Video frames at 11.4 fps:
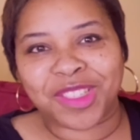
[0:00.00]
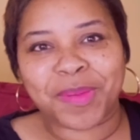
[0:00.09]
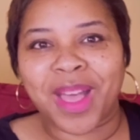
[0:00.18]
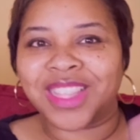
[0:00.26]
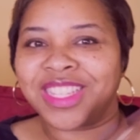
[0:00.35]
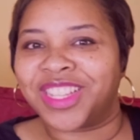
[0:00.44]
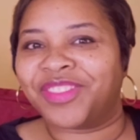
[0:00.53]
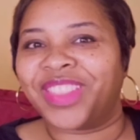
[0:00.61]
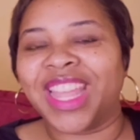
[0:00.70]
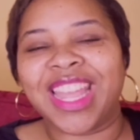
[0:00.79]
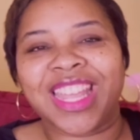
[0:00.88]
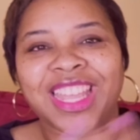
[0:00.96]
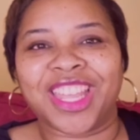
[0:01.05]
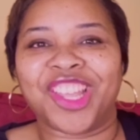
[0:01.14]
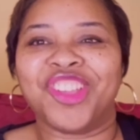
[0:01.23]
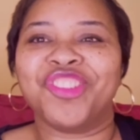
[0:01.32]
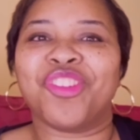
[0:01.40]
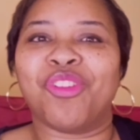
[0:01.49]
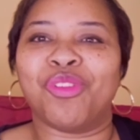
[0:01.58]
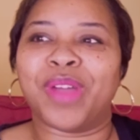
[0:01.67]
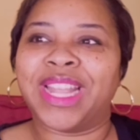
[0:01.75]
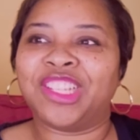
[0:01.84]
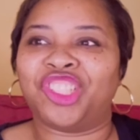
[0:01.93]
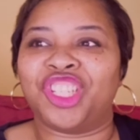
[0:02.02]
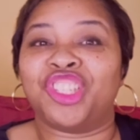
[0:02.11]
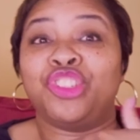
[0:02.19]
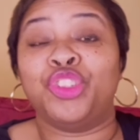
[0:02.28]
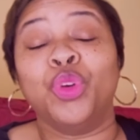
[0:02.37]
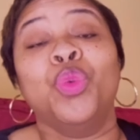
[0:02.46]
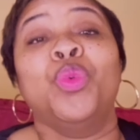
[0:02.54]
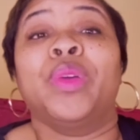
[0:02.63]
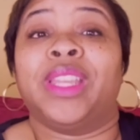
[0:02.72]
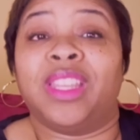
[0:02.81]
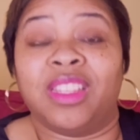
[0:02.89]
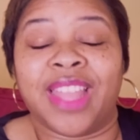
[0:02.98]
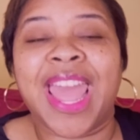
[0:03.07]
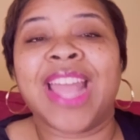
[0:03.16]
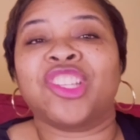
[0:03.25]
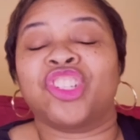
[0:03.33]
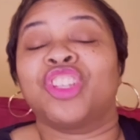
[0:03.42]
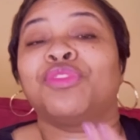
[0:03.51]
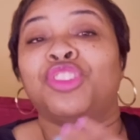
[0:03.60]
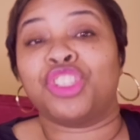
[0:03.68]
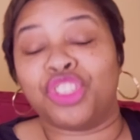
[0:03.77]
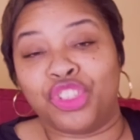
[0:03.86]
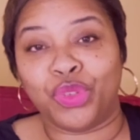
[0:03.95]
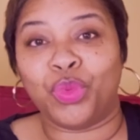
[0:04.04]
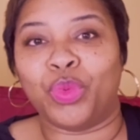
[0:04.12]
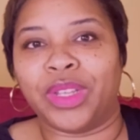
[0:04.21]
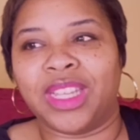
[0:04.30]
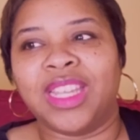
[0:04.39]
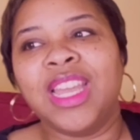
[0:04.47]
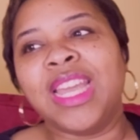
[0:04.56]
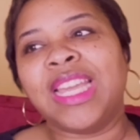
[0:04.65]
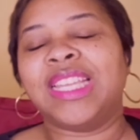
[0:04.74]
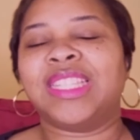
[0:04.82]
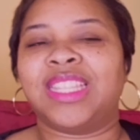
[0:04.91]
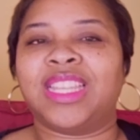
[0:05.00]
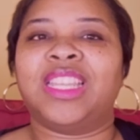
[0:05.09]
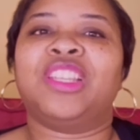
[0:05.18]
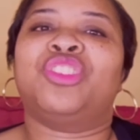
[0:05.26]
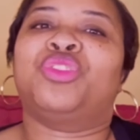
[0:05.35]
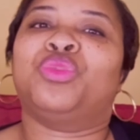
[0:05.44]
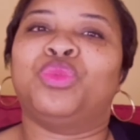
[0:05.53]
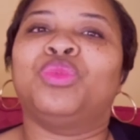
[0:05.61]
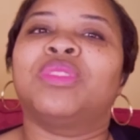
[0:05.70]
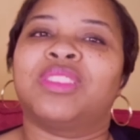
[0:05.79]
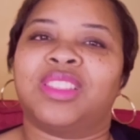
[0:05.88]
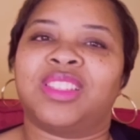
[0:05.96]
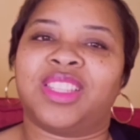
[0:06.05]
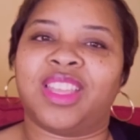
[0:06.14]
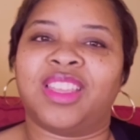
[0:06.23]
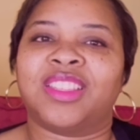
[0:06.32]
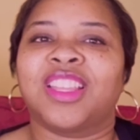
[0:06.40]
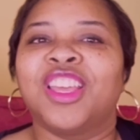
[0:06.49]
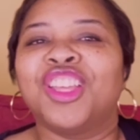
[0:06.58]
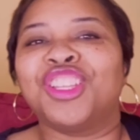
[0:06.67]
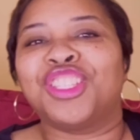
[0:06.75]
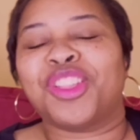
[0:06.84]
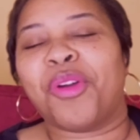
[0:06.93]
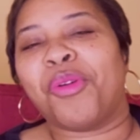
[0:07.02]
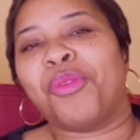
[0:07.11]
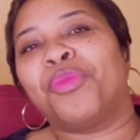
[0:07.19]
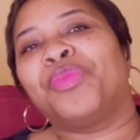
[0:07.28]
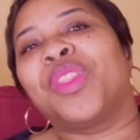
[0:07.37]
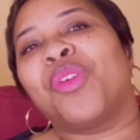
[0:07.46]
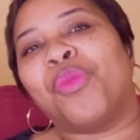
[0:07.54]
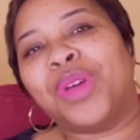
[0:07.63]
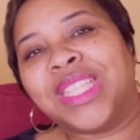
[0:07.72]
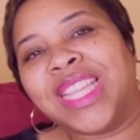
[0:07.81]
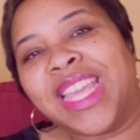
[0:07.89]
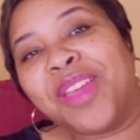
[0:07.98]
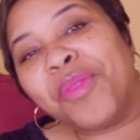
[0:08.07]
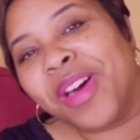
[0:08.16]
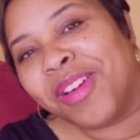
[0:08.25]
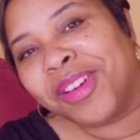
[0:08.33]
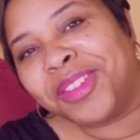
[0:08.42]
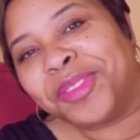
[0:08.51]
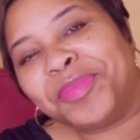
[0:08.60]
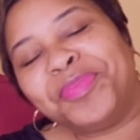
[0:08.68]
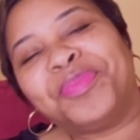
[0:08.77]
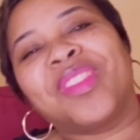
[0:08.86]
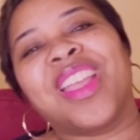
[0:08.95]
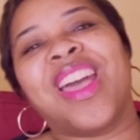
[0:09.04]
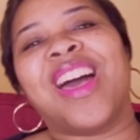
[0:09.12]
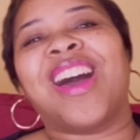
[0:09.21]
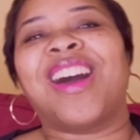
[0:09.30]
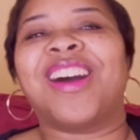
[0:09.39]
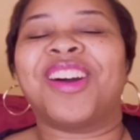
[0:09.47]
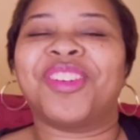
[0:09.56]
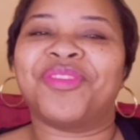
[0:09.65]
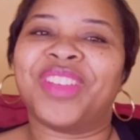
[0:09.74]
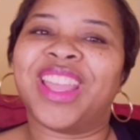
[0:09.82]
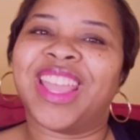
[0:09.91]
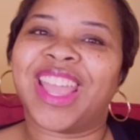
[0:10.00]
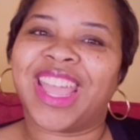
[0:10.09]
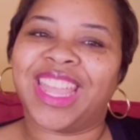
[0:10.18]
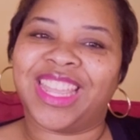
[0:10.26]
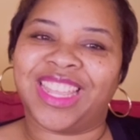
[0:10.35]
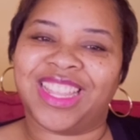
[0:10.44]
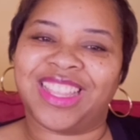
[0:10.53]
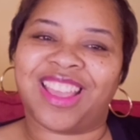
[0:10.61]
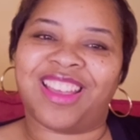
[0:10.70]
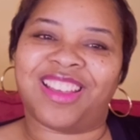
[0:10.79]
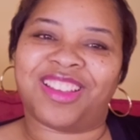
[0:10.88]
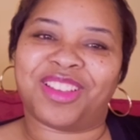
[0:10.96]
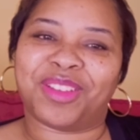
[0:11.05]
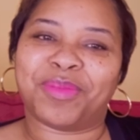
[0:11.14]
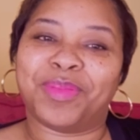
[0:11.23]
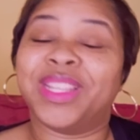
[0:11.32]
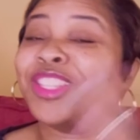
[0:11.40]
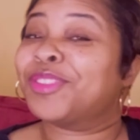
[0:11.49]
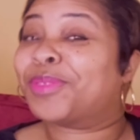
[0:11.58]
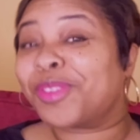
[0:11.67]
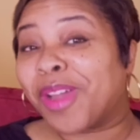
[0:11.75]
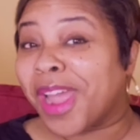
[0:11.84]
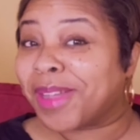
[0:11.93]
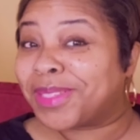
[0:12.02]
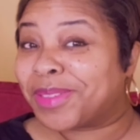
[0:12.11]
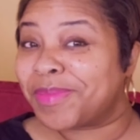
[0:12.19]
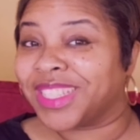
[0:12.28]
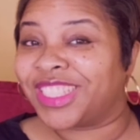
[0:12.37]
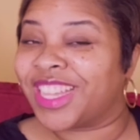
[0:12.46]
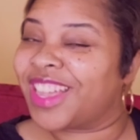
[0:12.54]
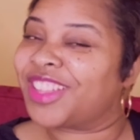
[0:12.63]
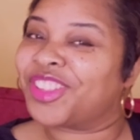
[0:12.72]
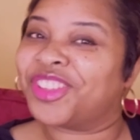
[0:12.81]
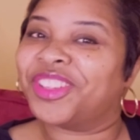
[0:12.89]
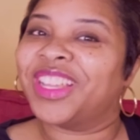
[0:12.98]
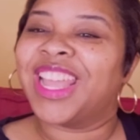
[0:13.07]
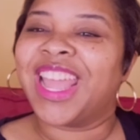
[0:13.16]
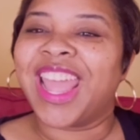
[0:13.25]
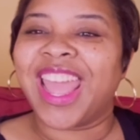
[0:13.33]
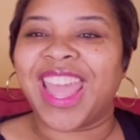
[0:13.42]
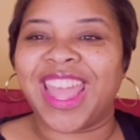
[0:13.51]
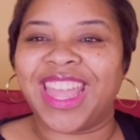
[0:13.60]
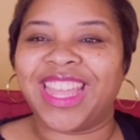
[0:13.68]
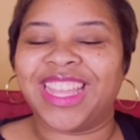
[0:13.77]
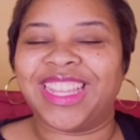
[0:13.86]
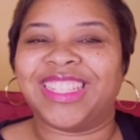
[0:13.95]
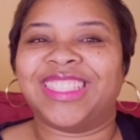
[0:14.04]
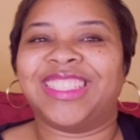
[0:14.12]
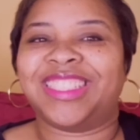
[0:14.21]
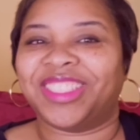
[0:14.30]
positive thinking you know and just doing the action of just doing is the key to success so once again welcome um, and uh, please subscribe to my channel and